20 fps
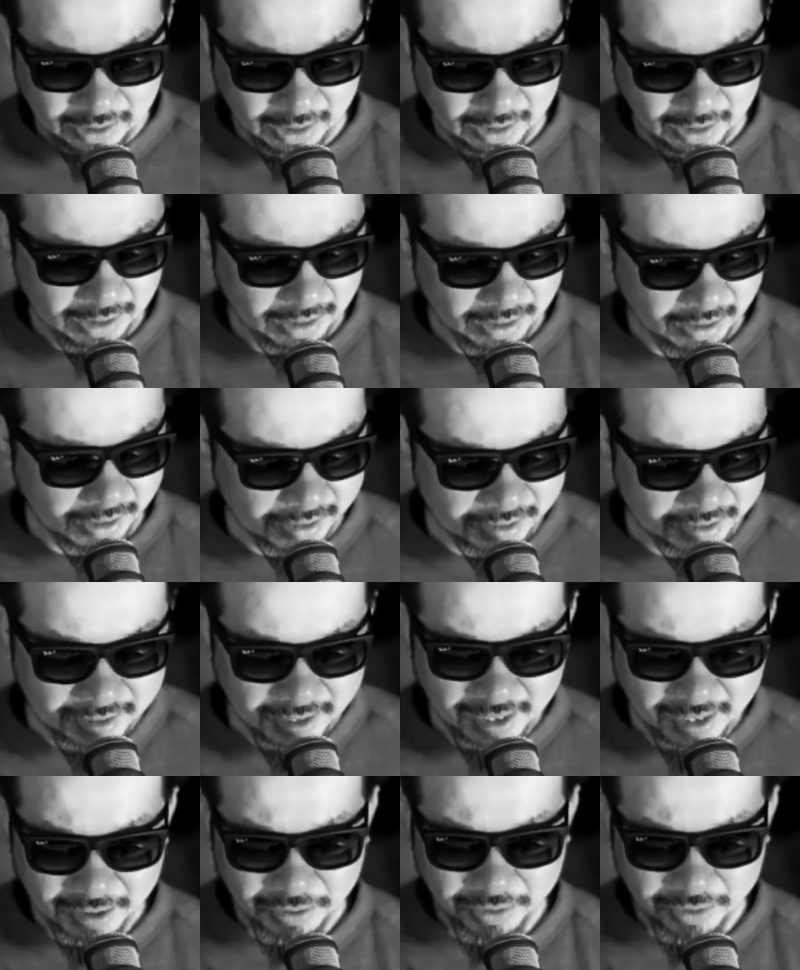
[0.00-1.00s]
another
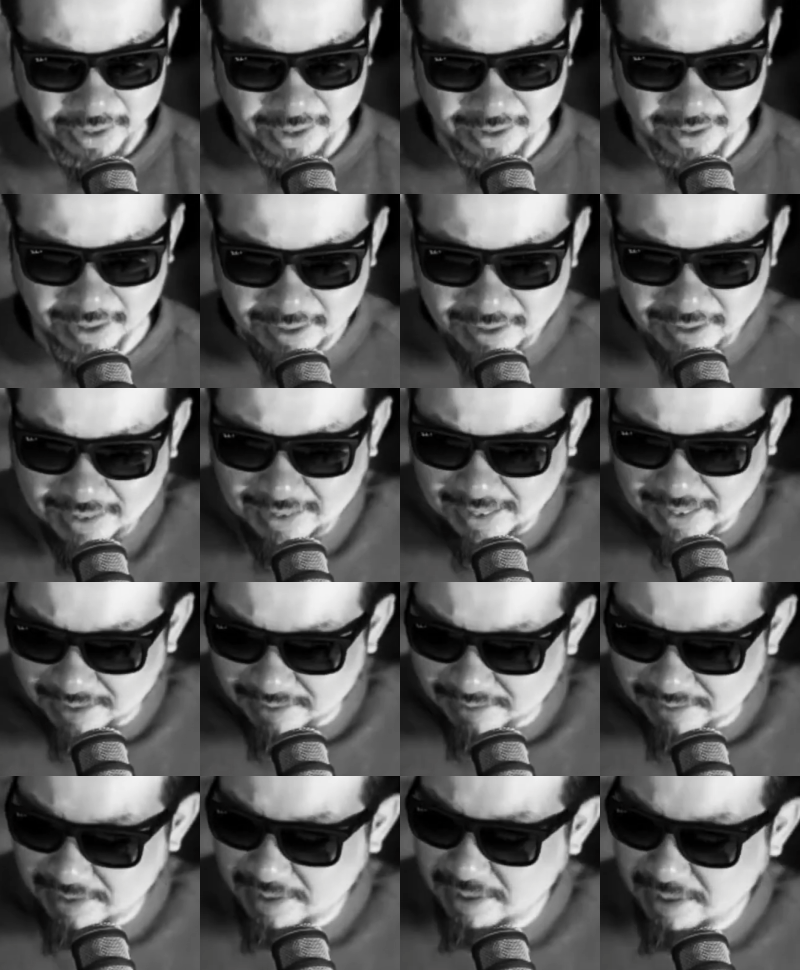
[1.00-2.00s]
guitar or anything like that.